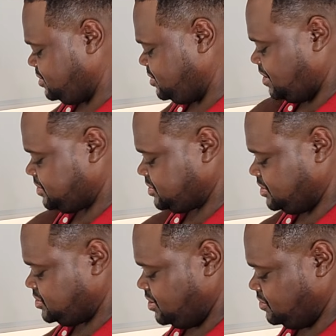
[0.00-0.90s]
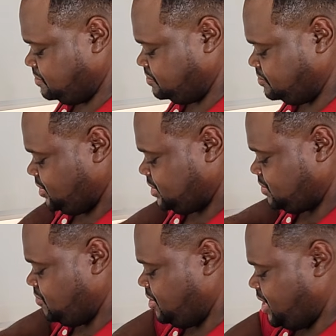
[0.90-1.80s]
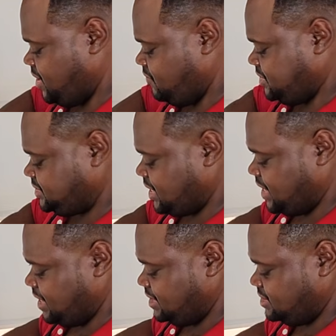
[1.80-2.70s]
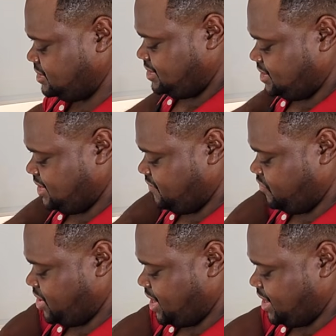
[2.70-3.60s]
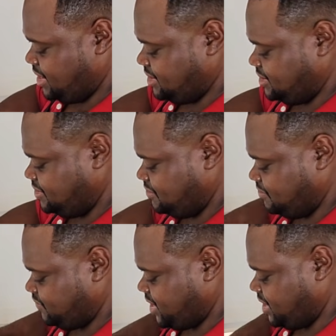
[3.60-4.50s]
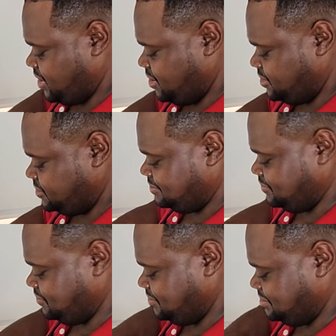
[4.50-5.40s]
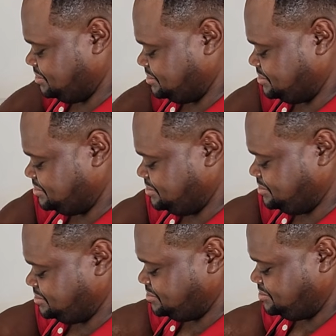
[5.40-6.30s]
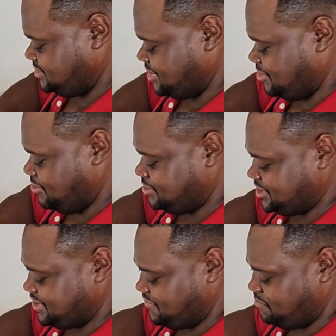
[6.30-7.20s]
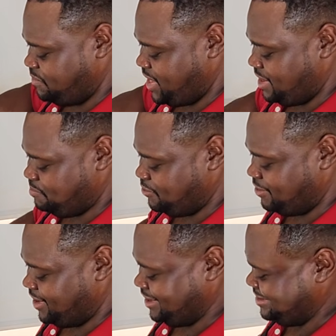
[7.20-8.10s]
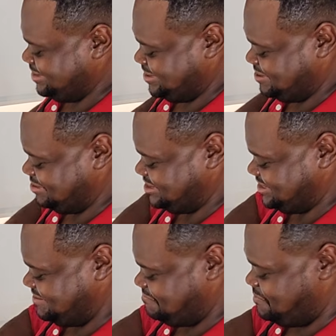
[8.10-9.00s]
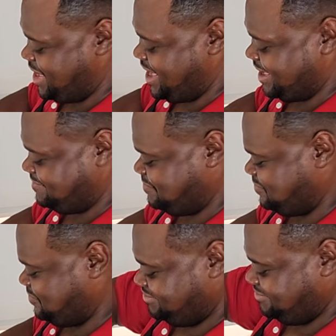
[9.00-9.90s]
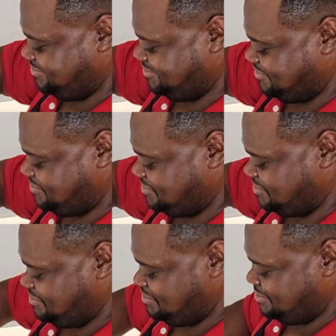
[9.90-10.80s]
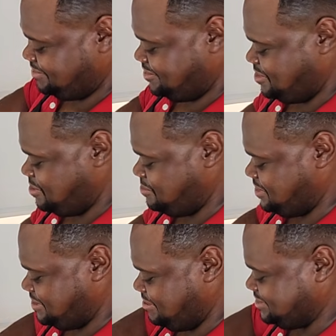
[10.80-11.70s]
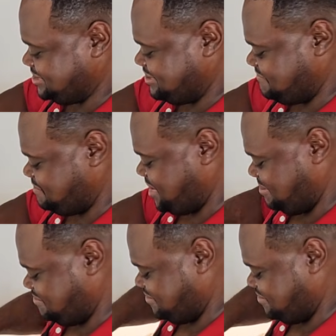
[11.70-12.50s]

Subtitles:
I'm just gonna turn them because I want every side to get fried with that air. Gotta hold yourself back, boy. Hold yourself back. Hold yourself back.